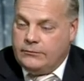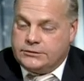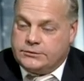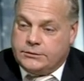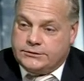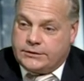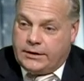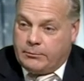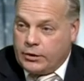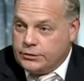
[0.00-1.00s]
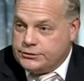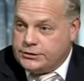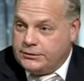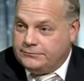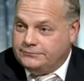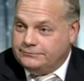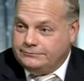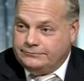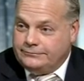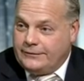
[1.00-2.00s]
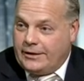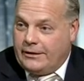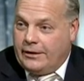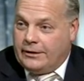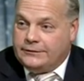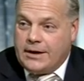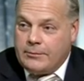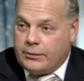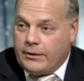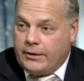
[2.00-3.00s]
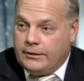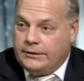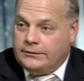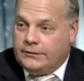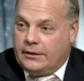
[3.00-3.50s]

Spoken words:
which was an emergent, temporary